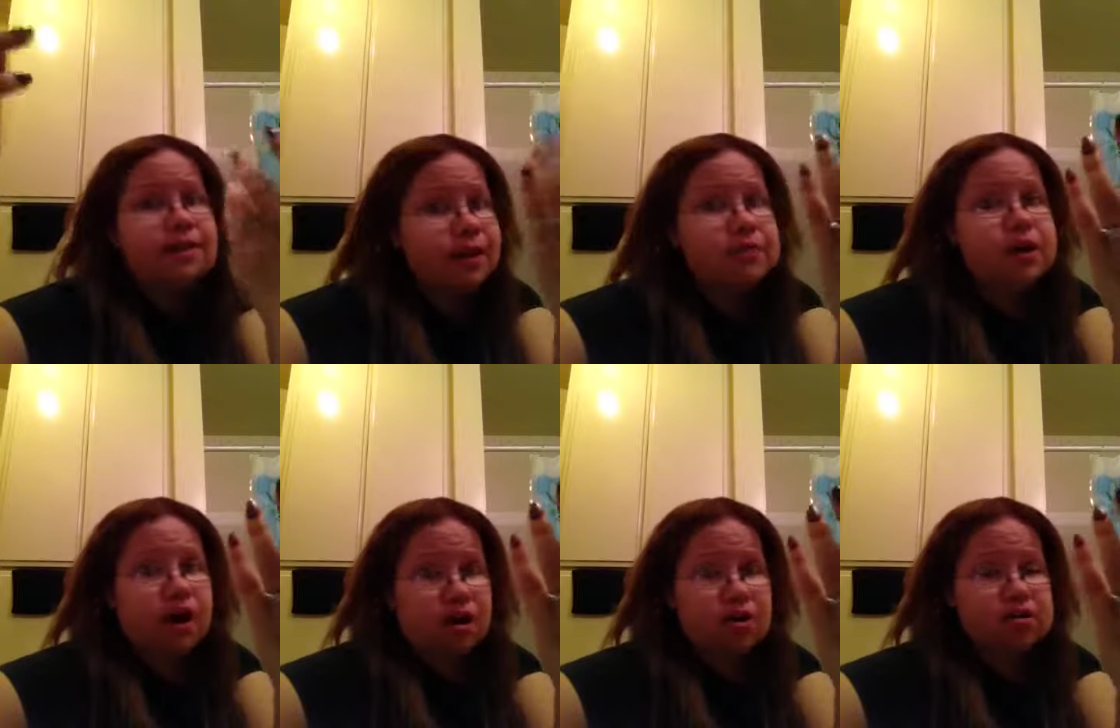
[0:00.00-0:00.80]
That would
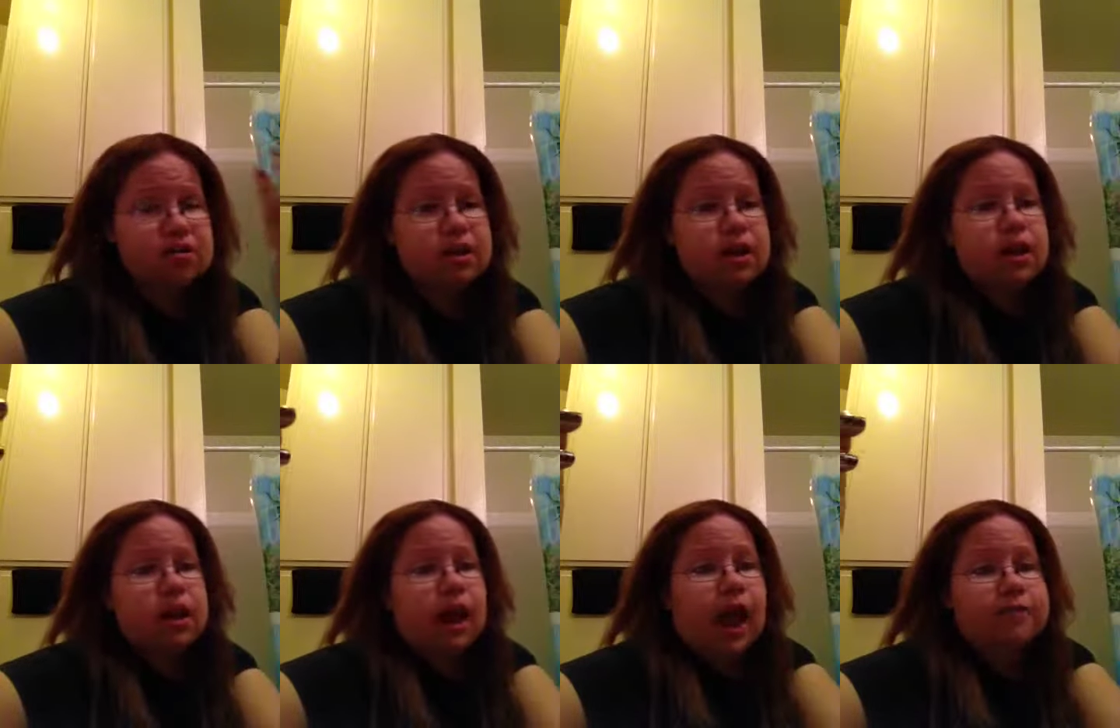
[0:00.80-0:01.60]
hurt.
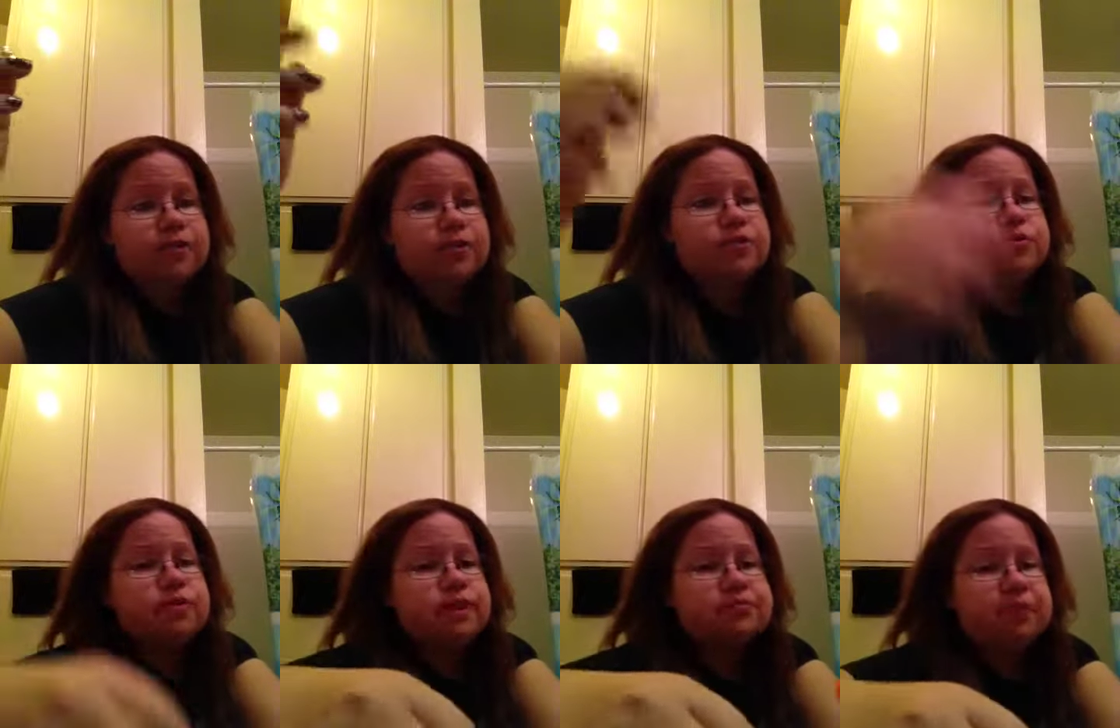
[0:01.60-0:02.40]
After
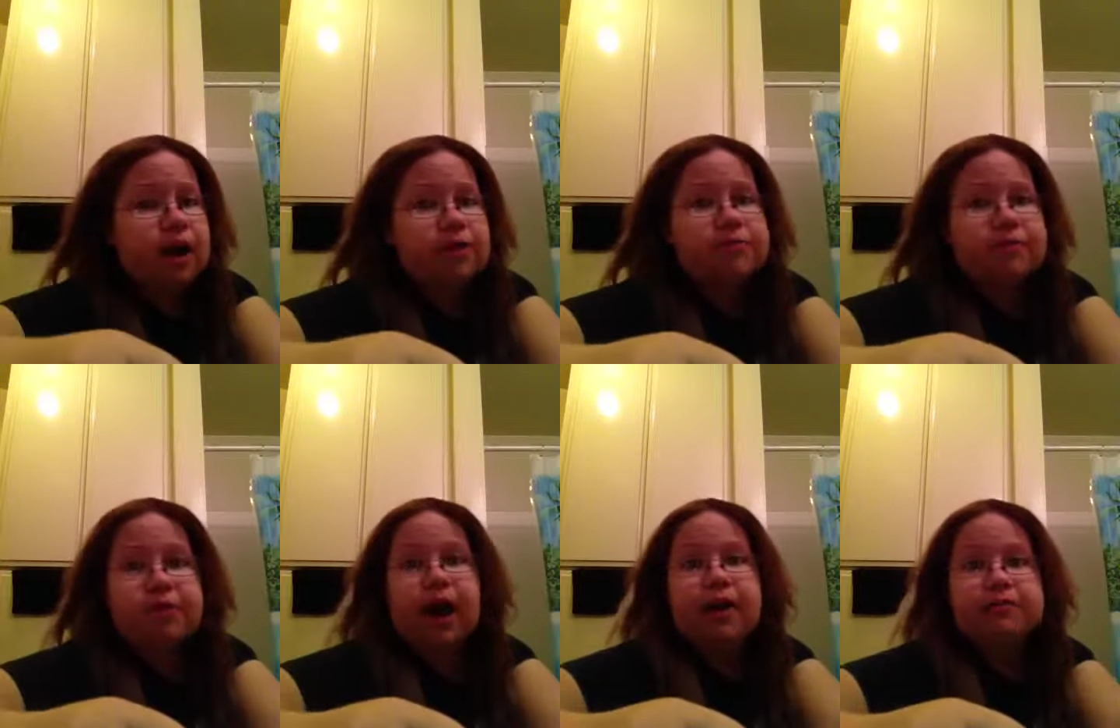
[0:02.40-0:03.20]
using this product for
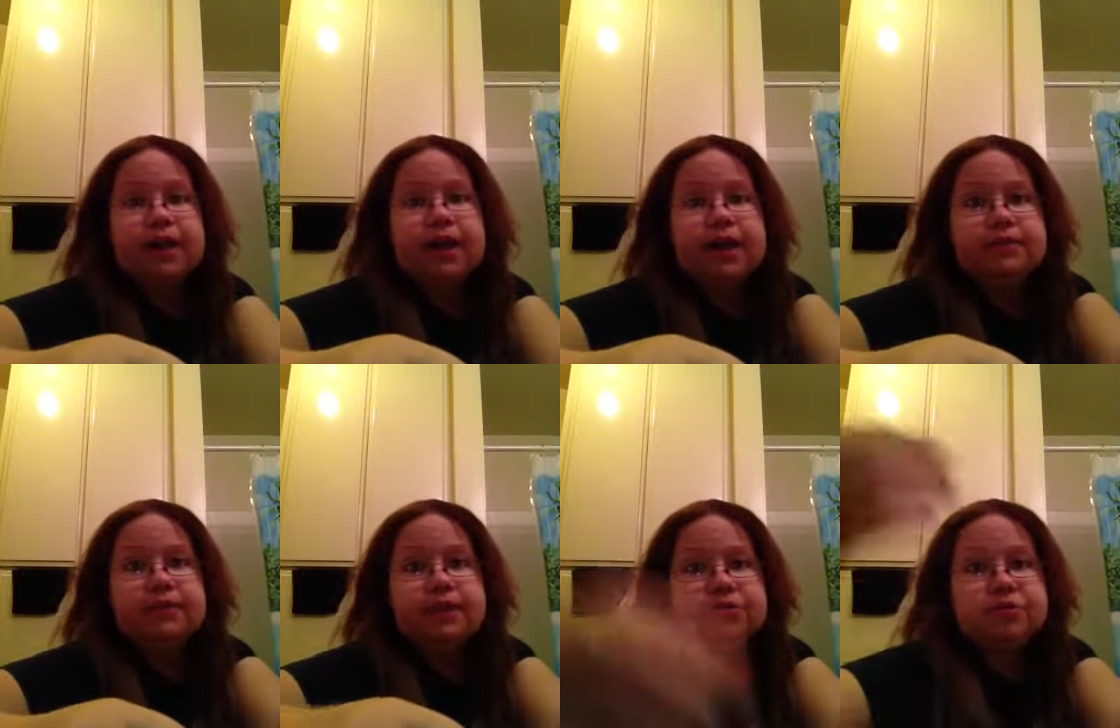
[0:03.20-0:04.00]
5
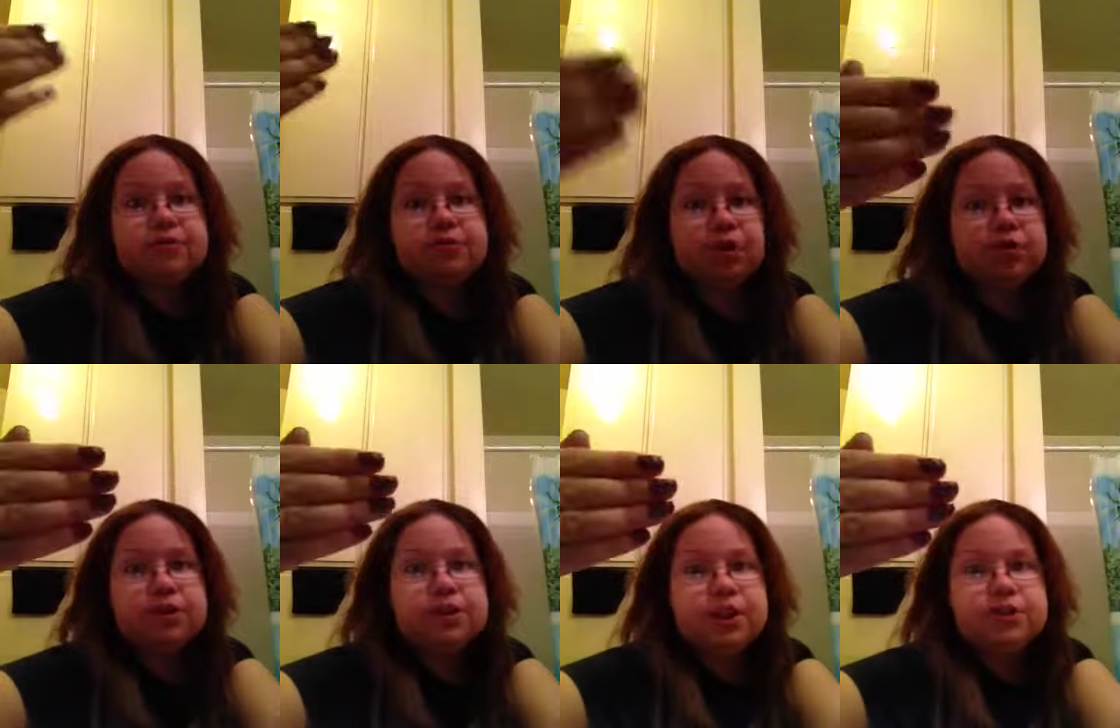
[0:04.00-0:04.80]
days, it's
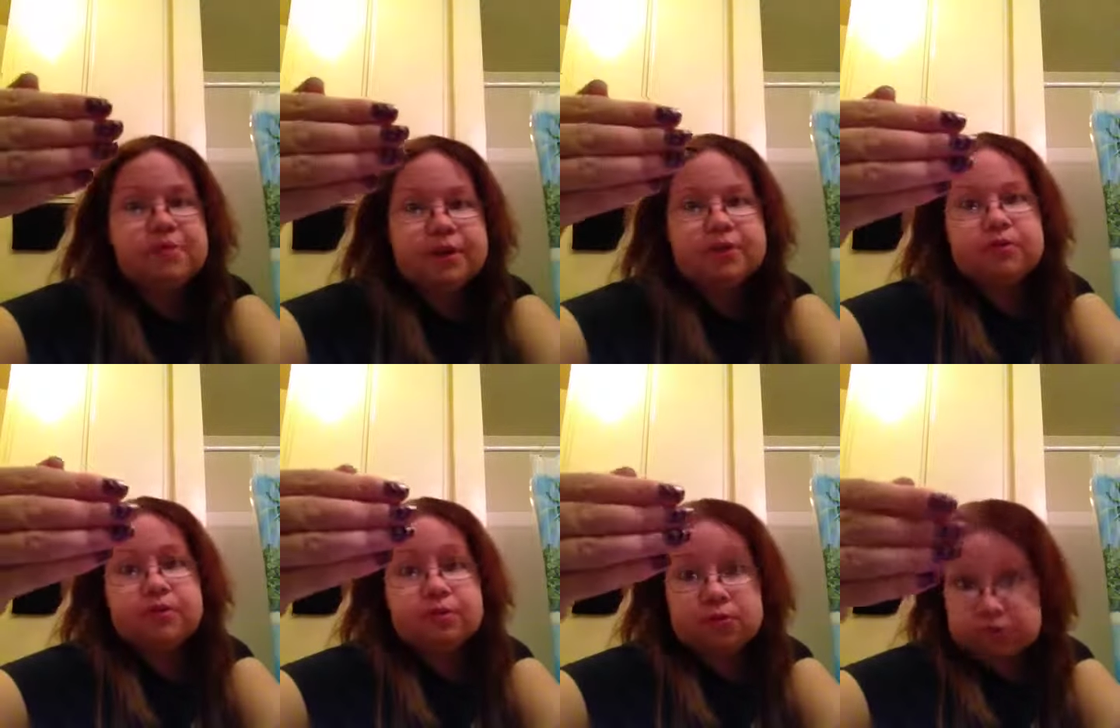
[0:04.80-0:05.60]
totally changed my
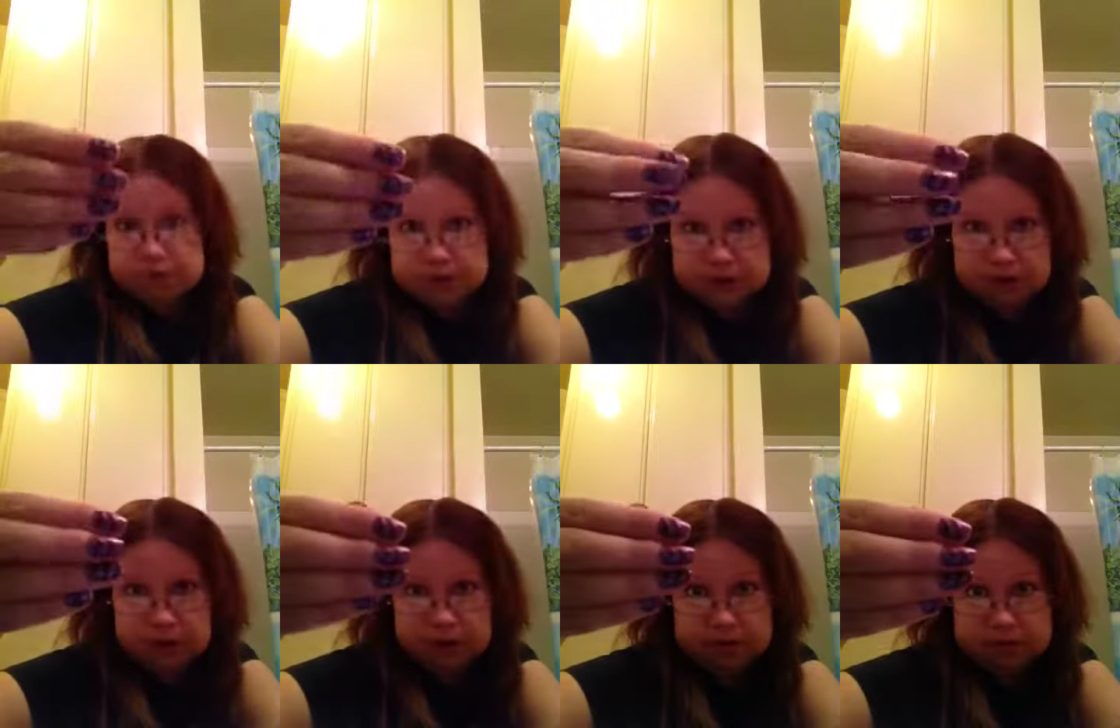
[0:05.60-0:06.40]
cuticles, which is
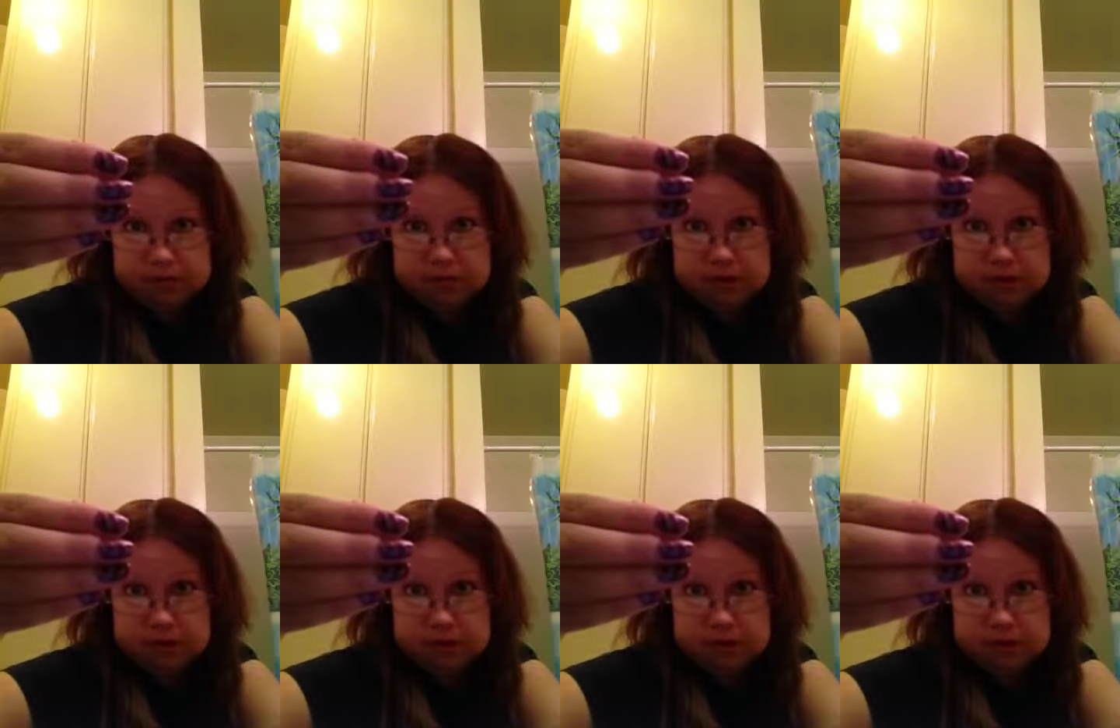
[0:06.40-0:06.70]
awesome.